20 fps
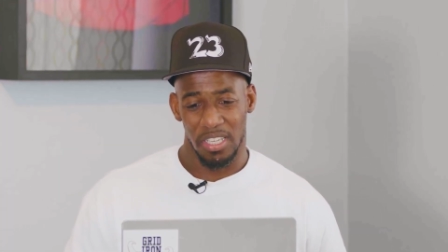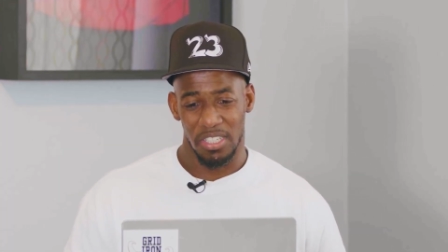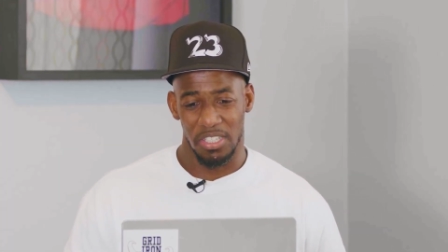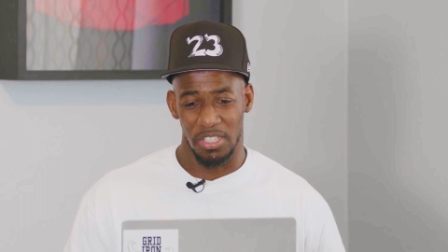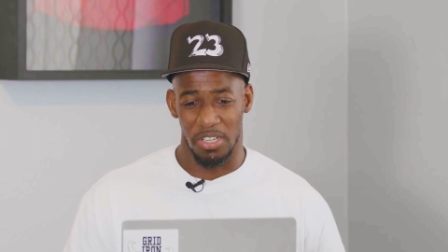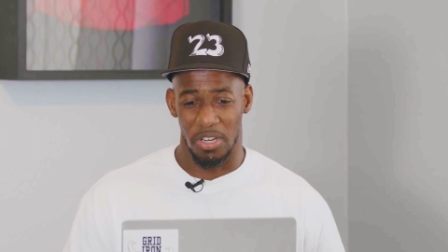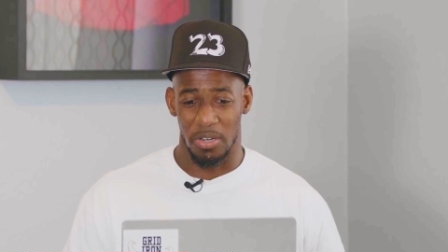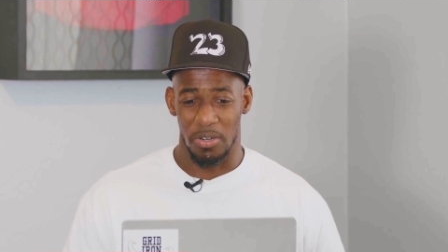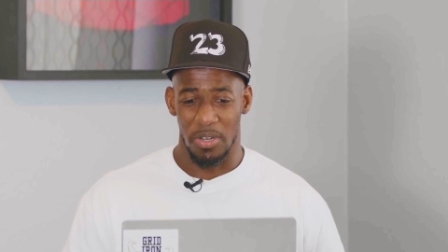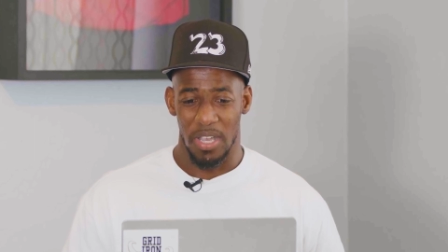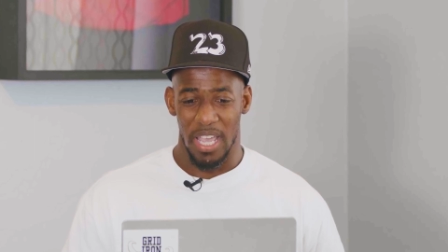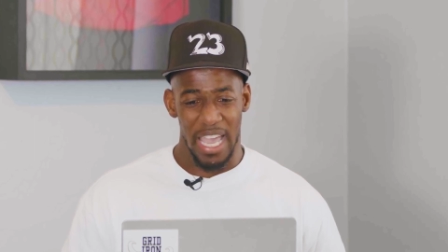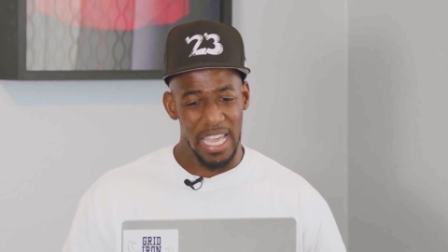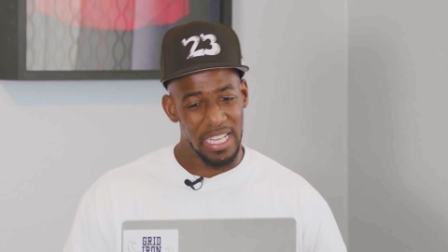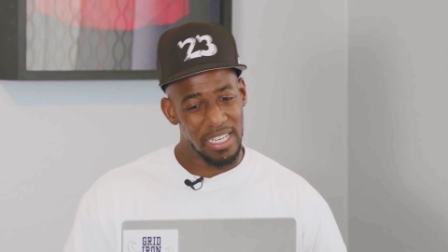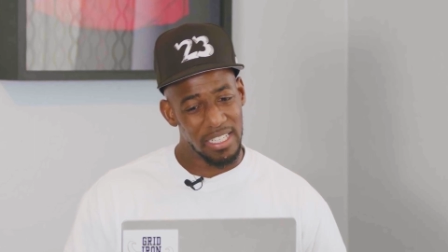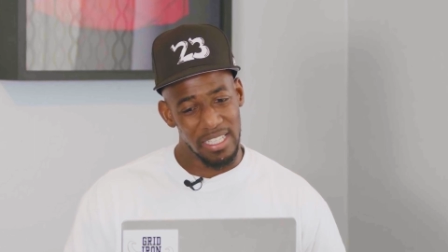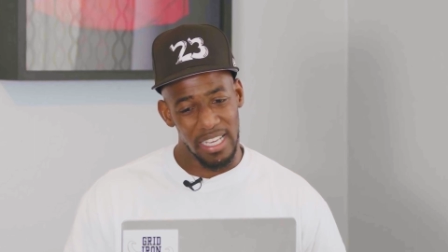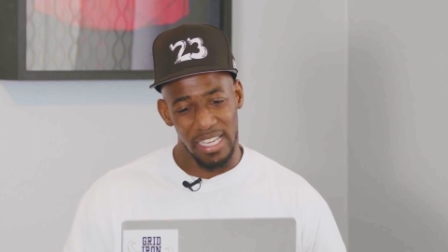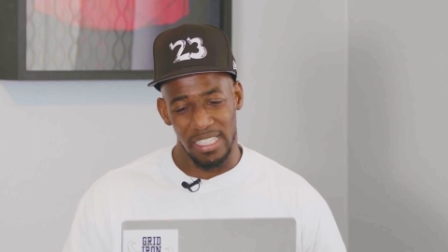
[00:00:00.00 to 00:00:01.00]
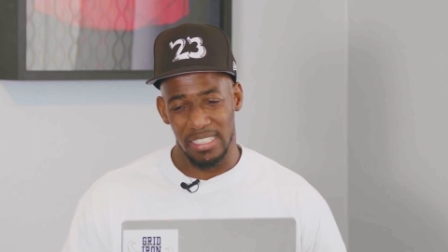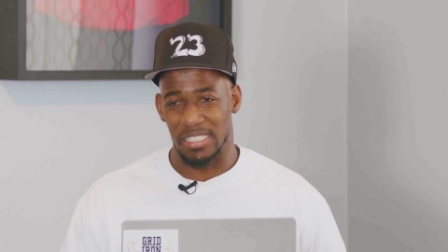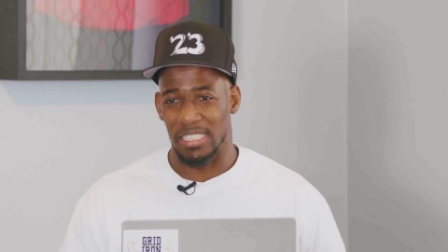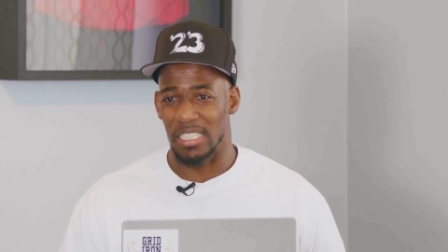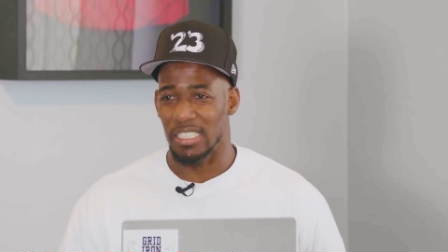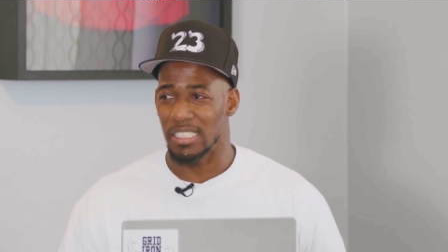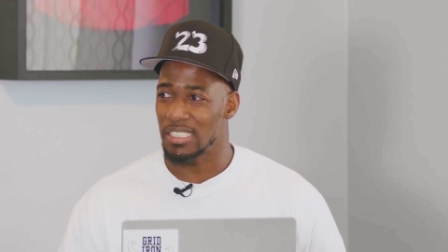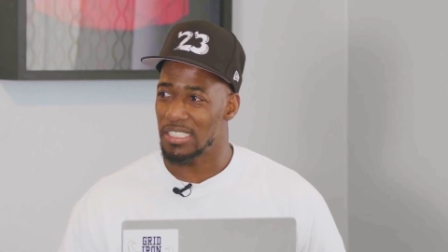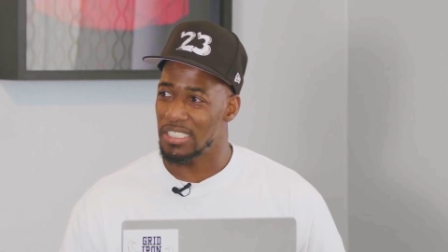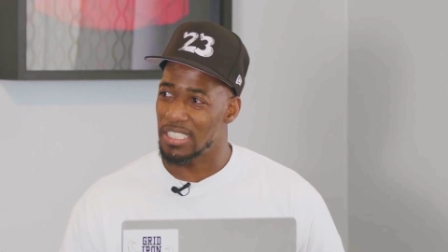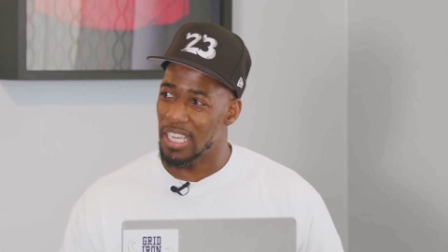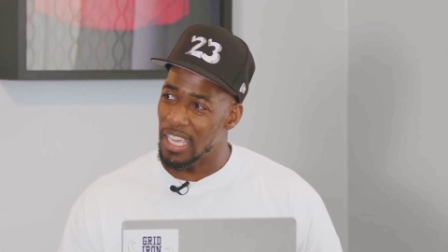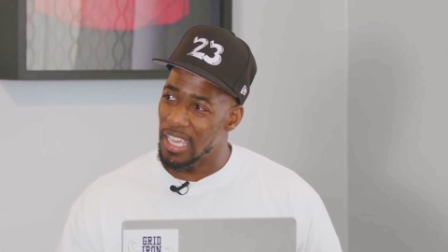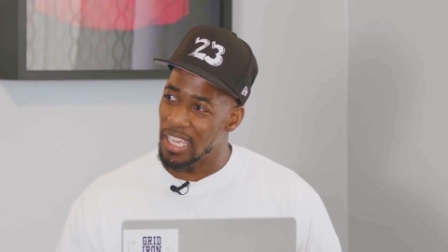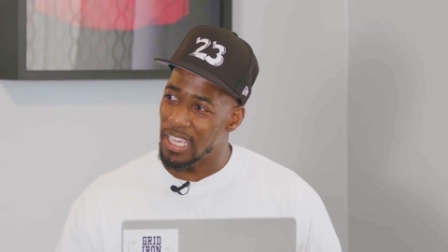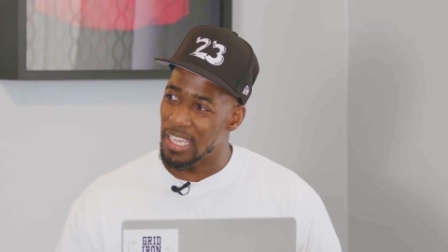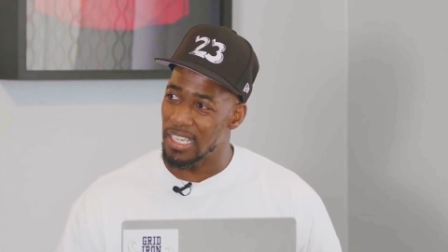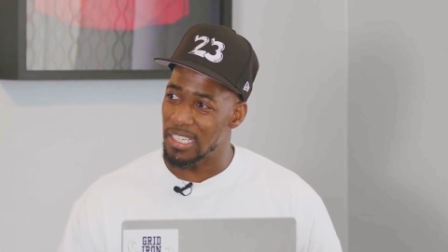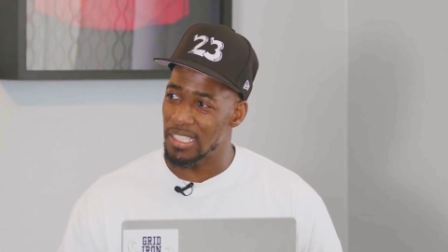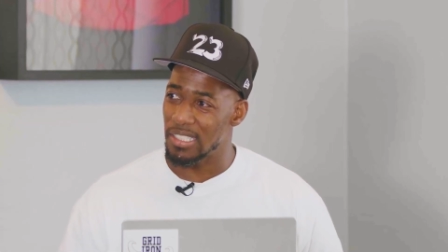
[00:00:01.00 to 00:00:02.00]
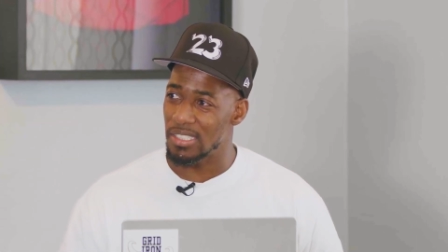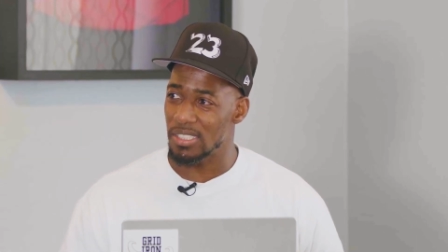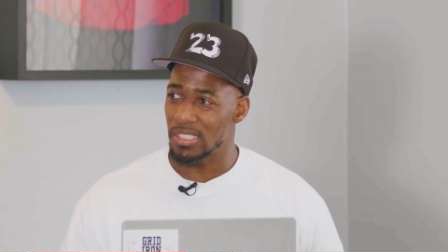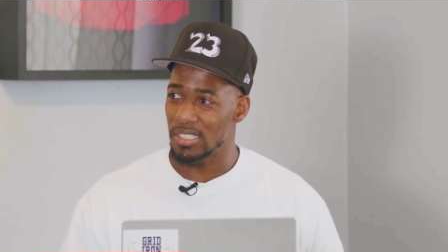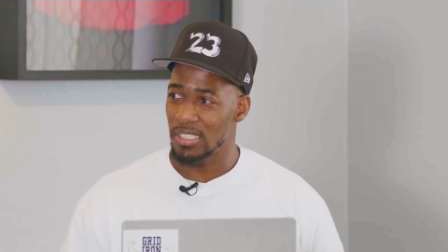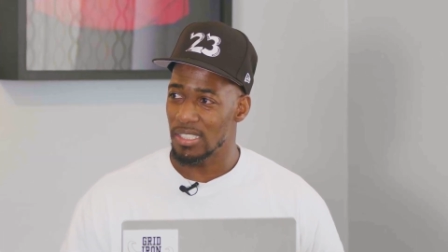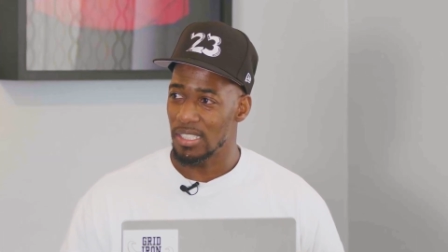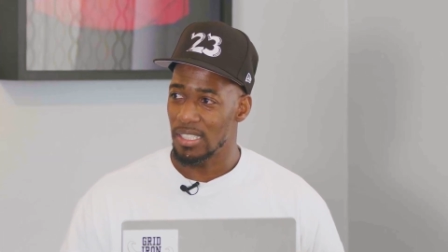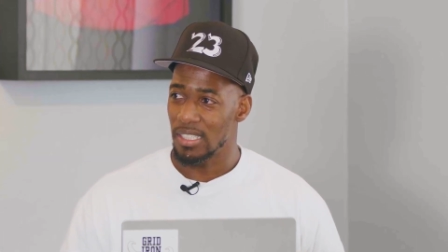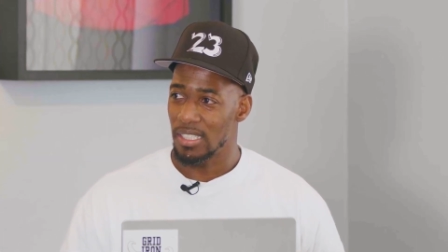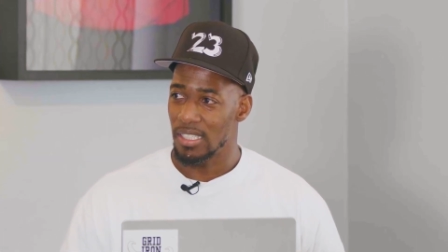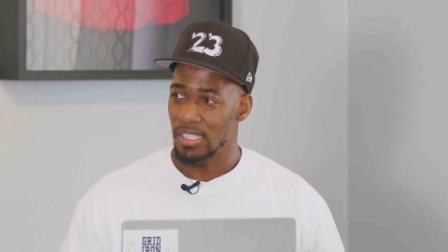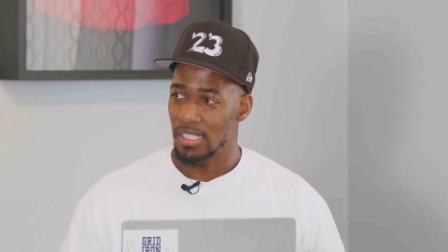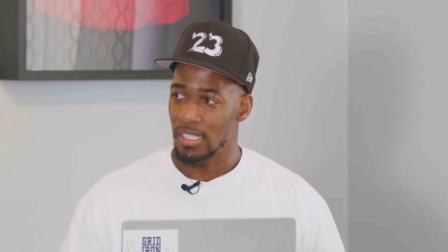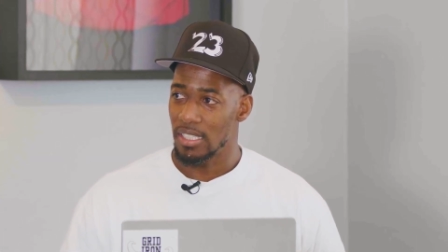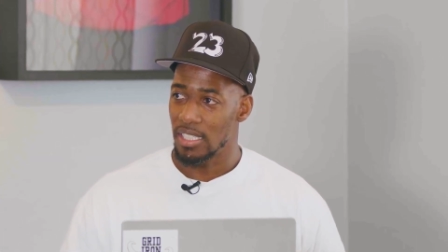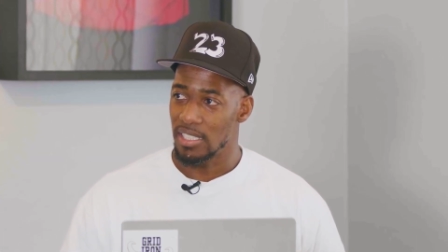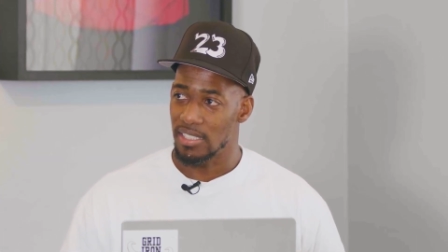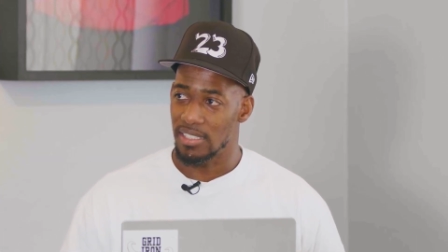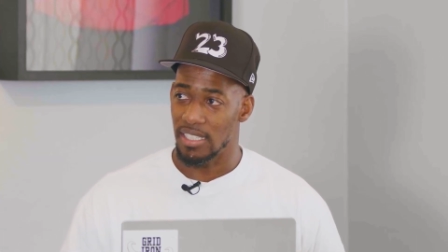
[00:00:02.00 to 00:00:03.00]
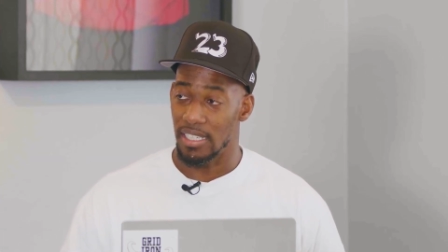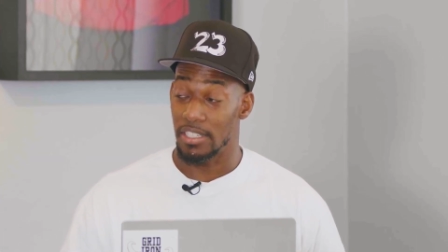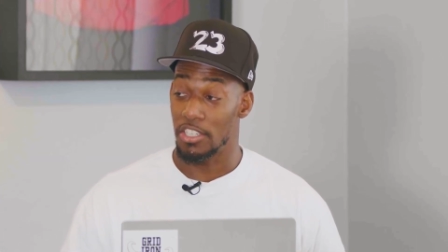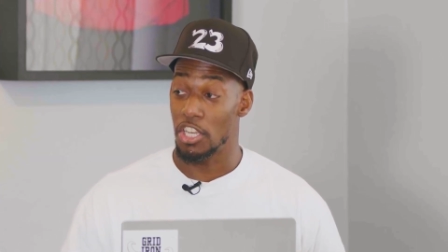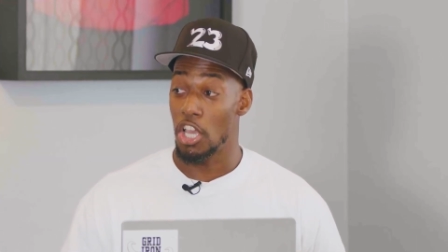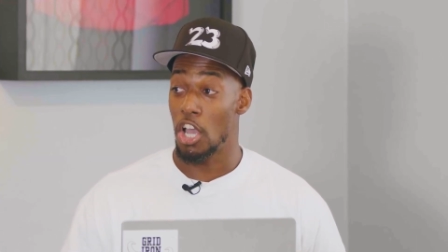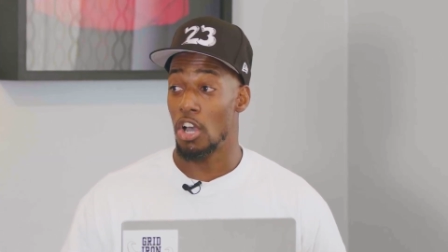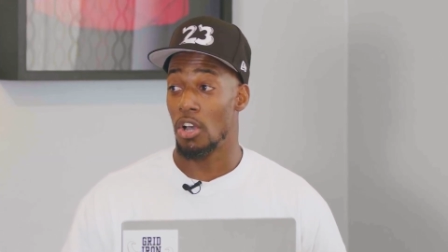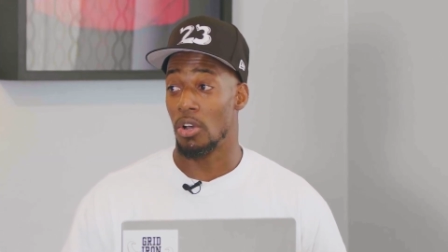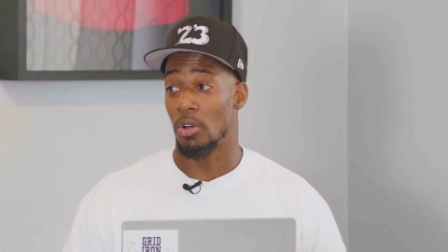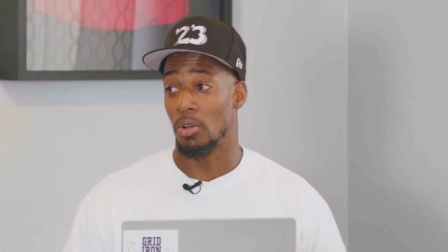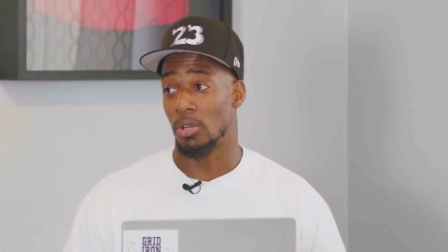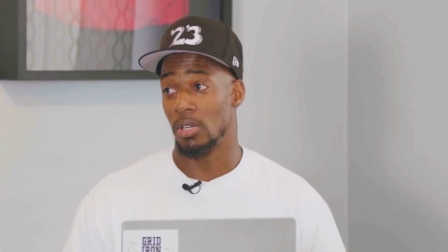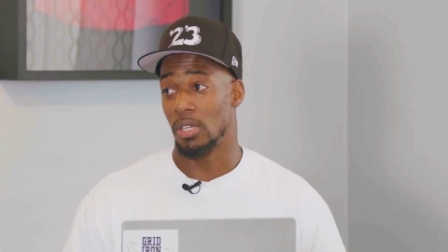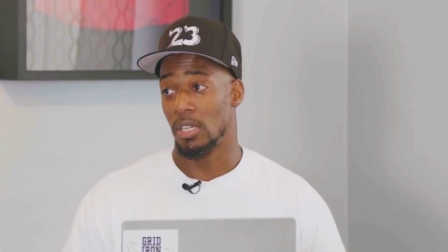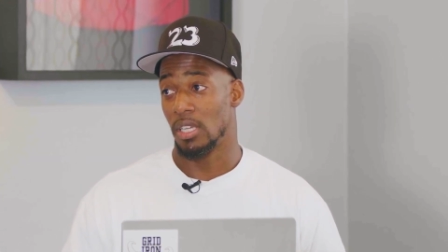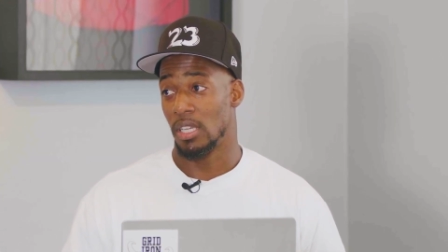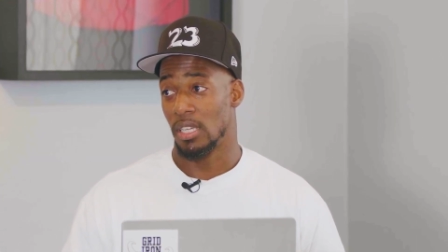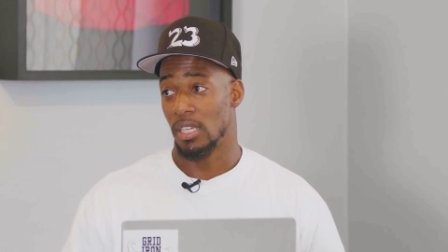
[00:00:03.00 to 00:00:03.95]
you know, had a nice chunk of change. He said, no.